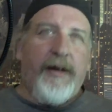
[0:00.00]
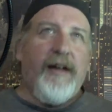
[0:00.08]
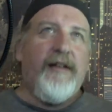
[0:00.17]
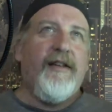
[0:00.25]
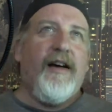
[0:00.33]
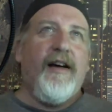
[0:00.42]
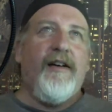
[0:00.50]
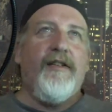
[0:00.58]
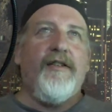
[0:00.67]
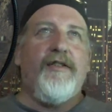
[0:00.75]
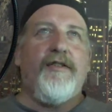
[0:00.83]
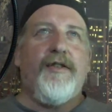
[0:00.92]
that side of
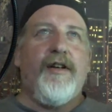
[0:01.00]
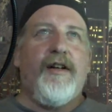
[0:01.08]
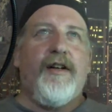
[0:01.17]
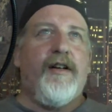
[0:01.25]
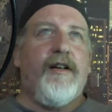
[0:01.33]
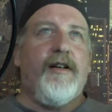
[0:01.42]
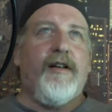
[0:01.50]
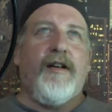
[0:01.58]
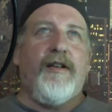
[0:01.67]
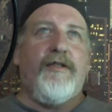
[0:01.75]
the street and